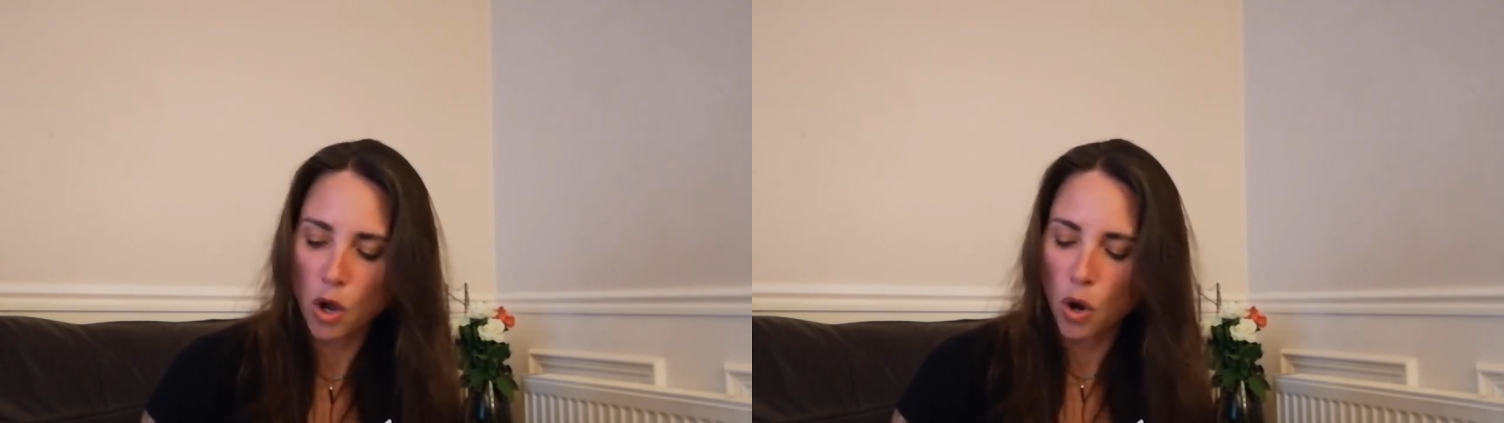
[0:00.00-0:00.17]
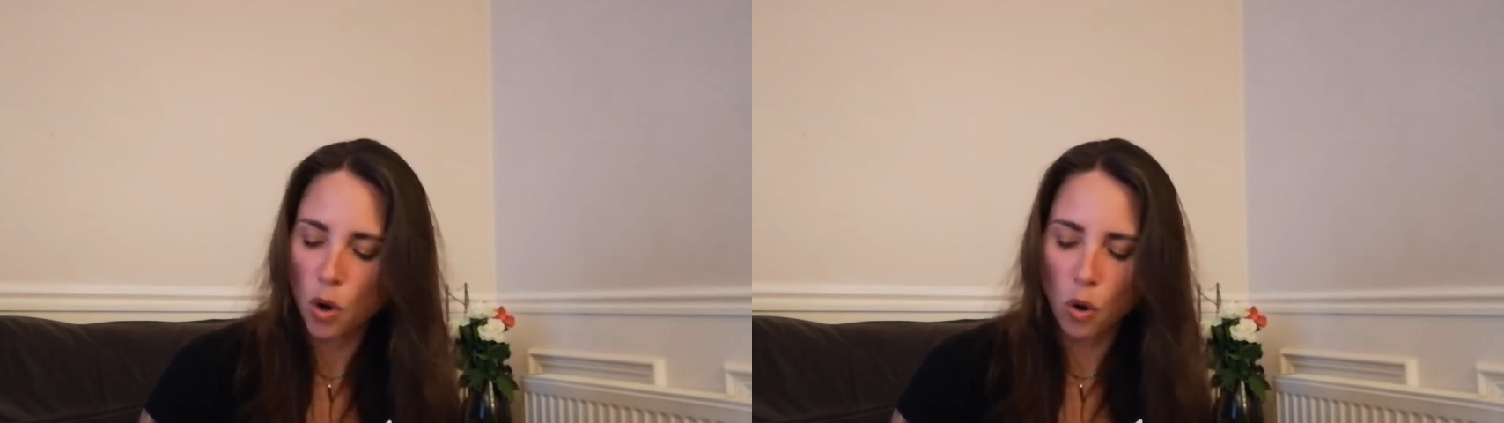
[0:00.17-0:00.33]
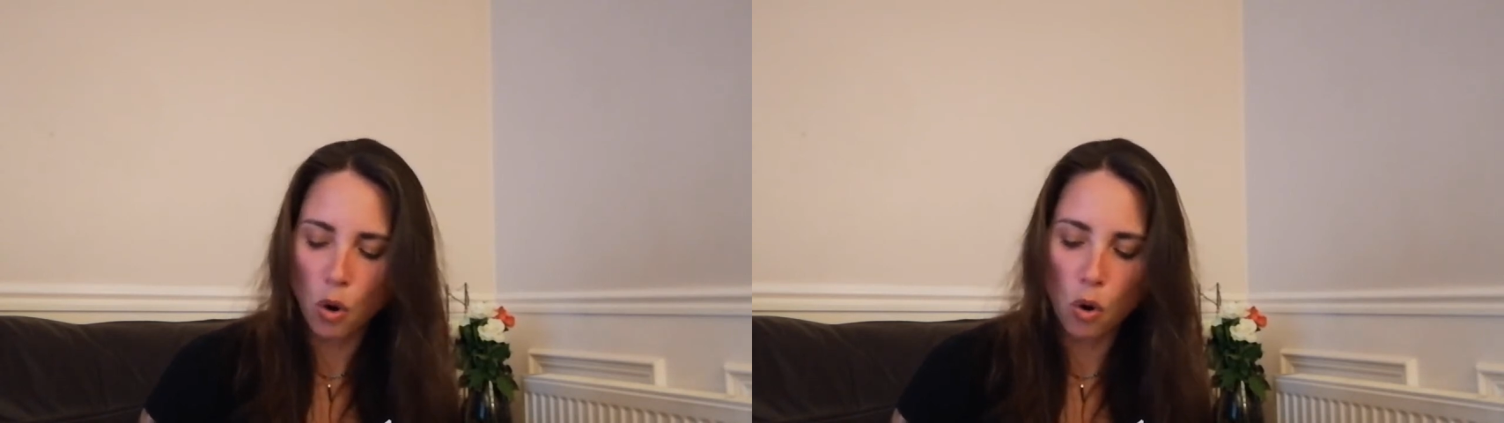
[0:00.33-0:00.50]

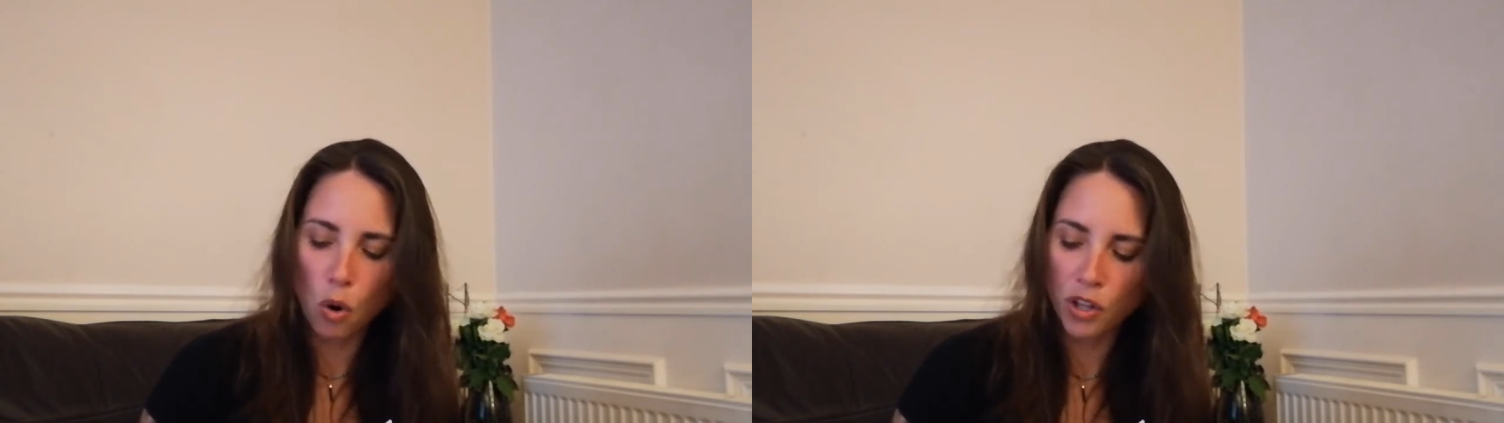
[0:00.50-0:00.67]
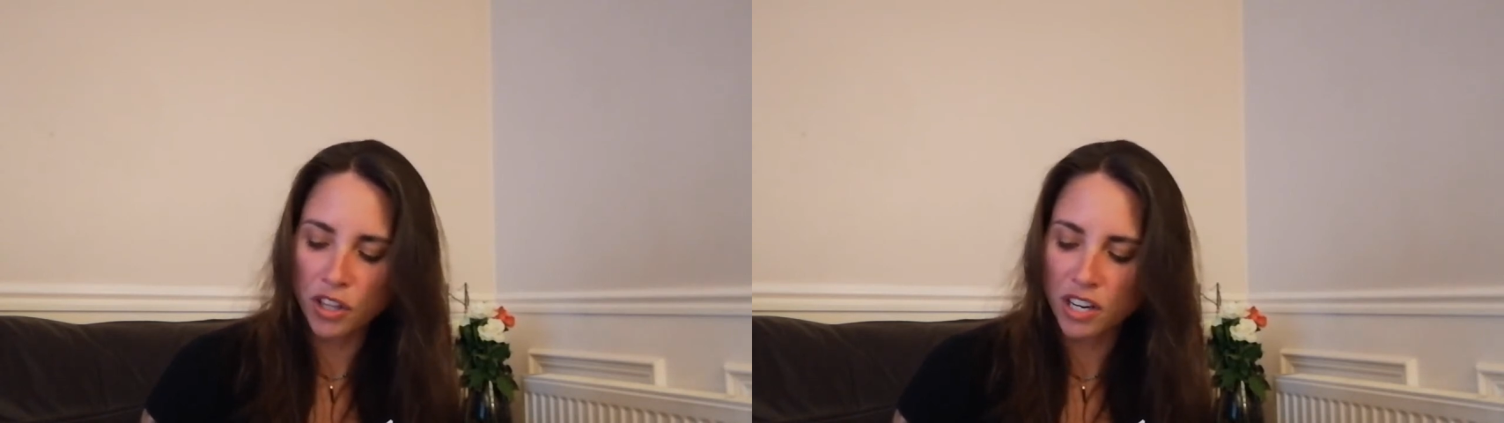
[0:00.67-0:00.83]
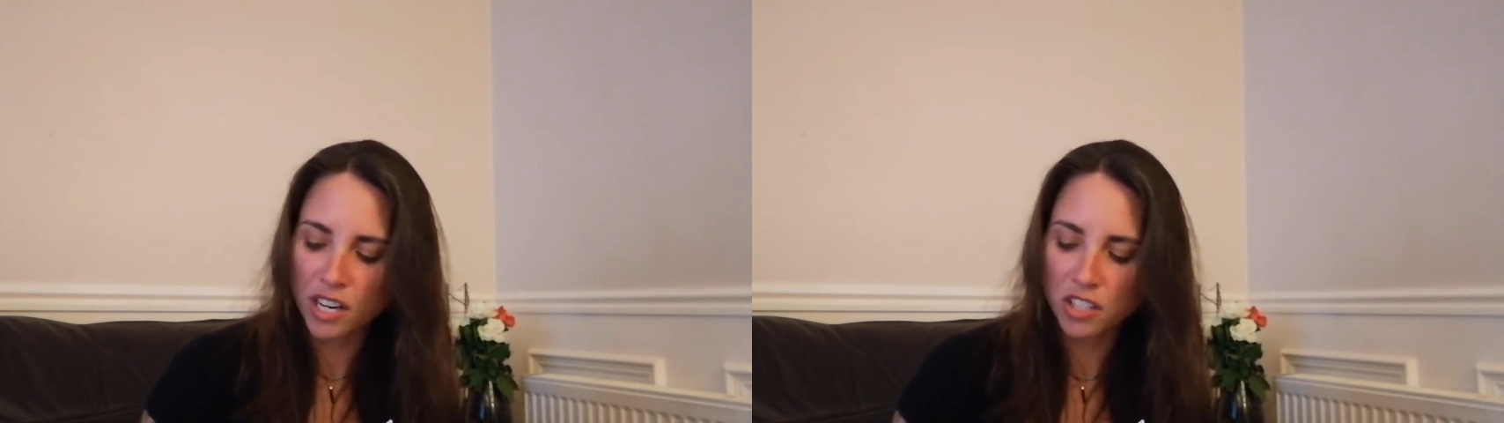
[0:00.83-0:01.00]
all
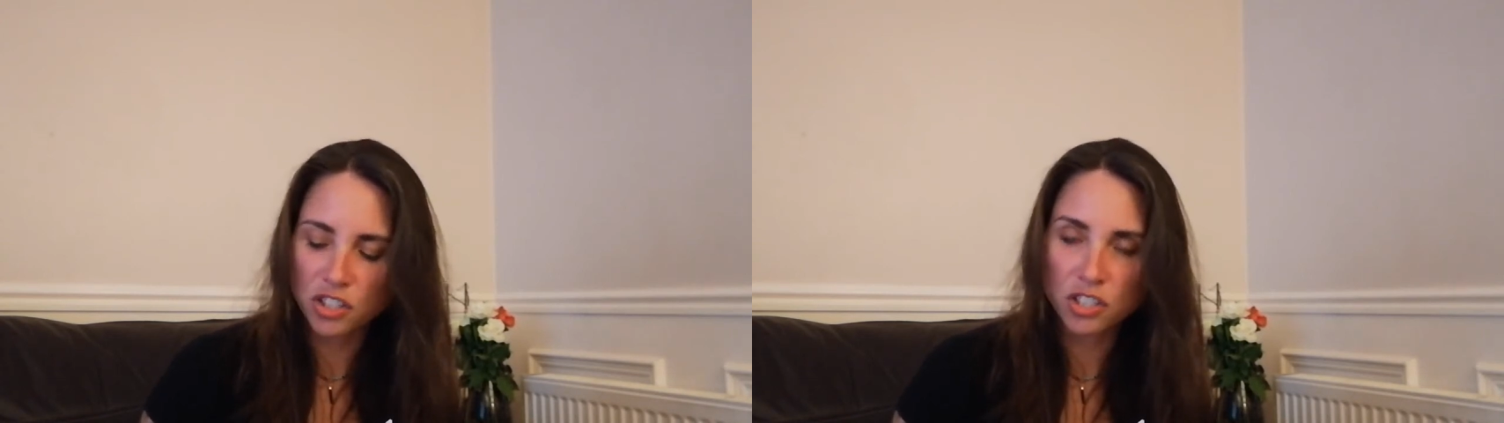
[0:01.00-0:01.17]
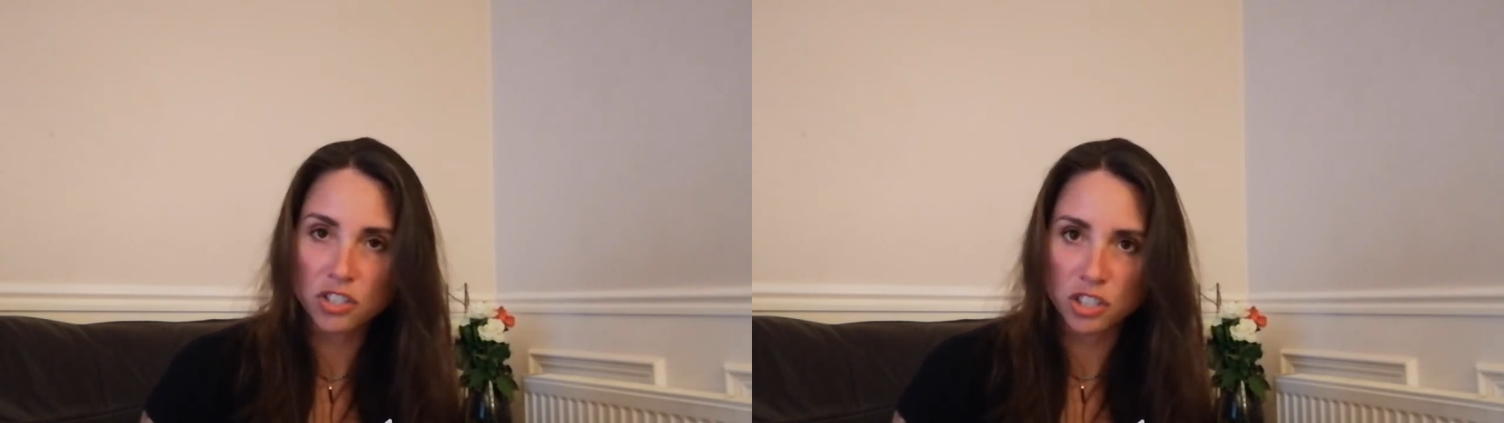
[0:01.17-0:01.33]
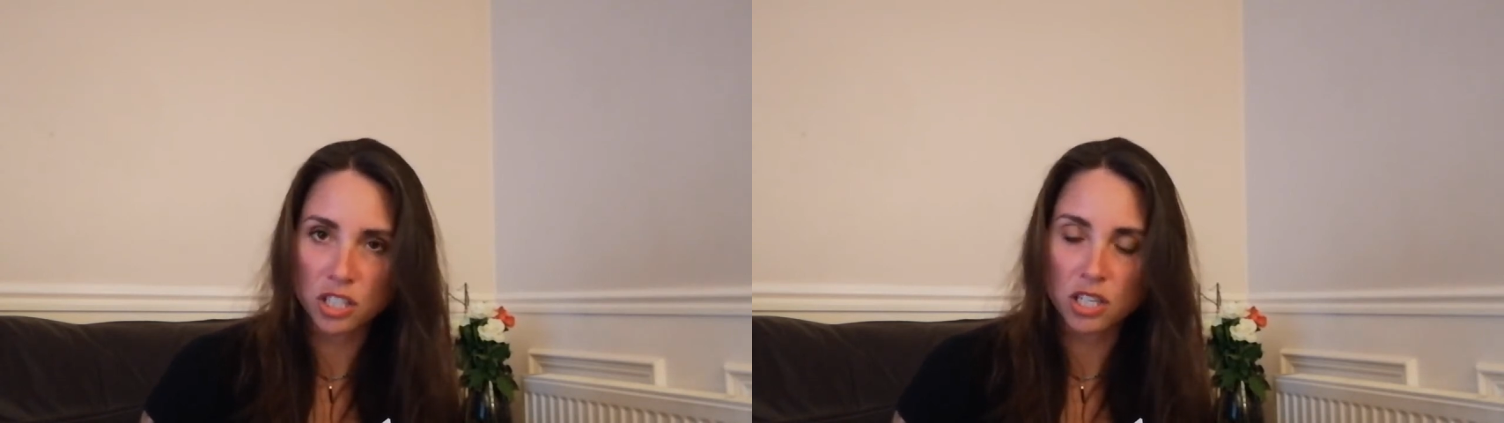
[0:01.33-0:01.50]
the
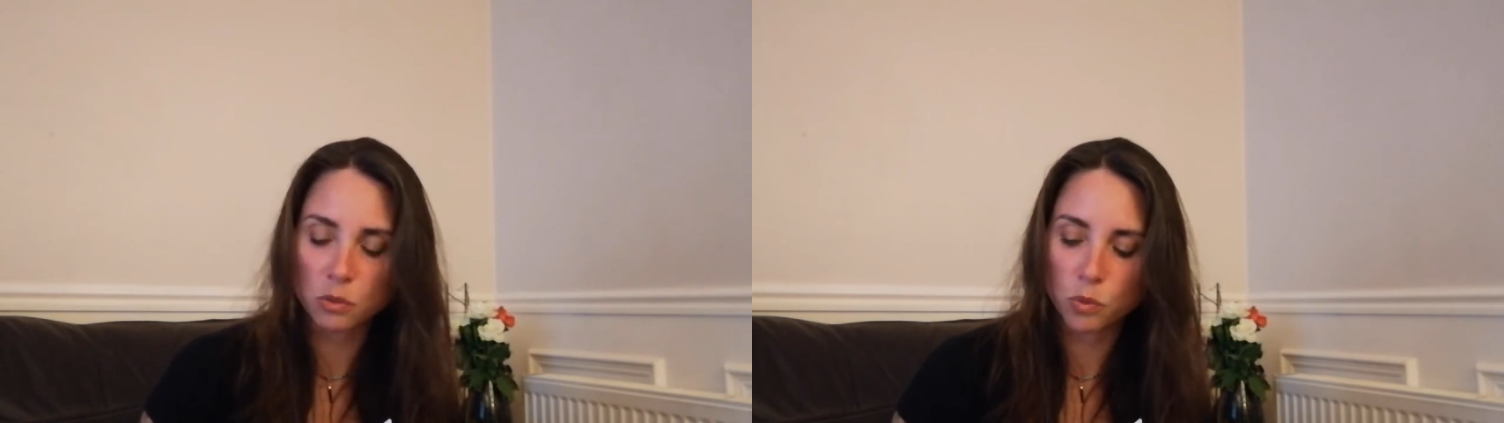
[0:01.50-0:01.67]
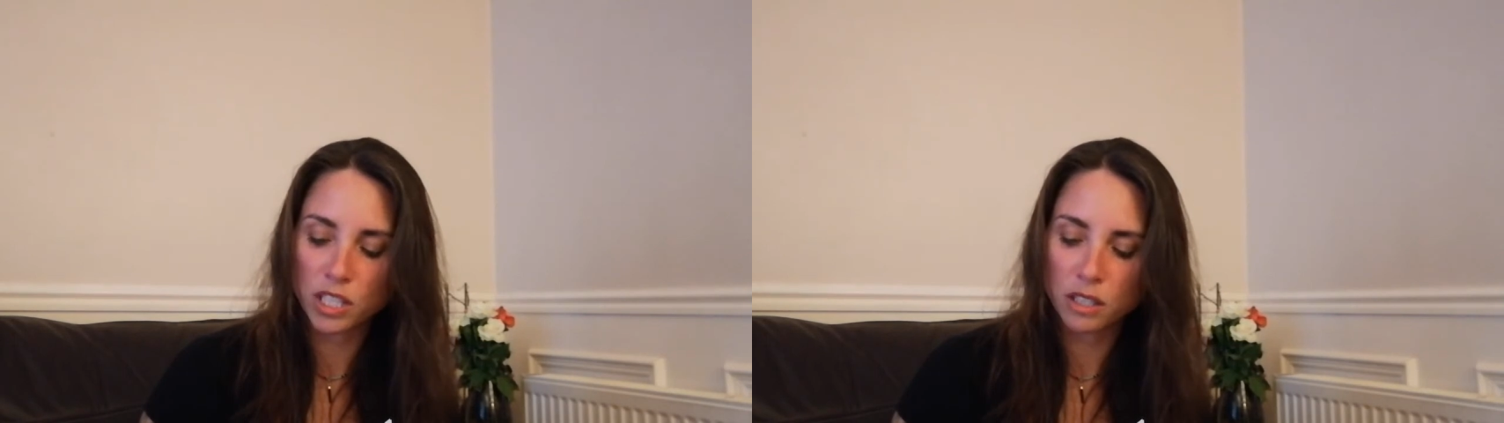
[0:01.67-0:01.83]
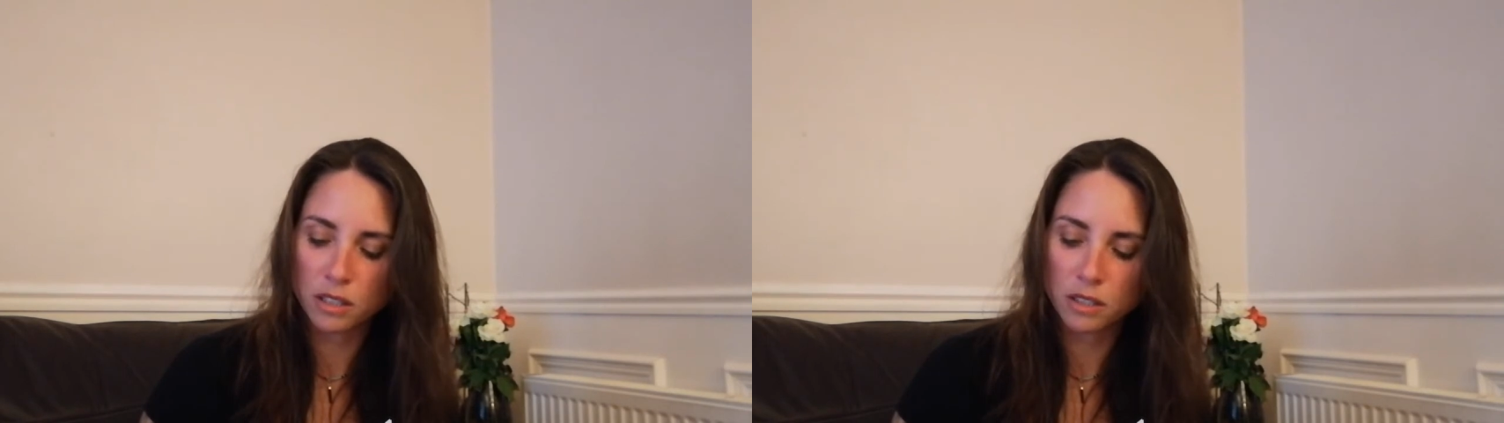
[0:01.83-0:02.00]
riches you can
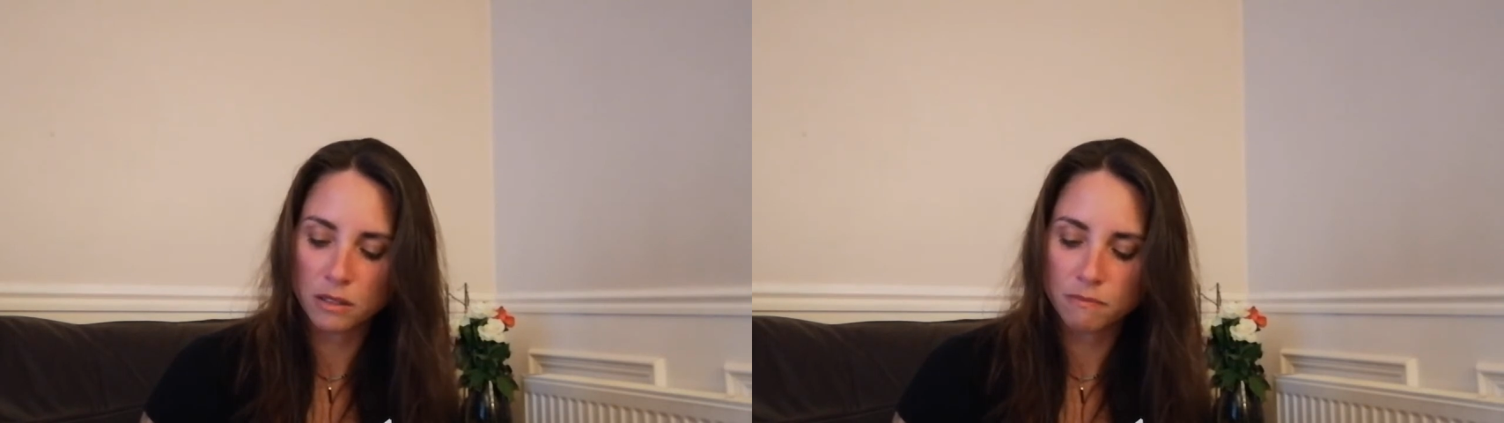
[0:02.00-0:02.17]
mean.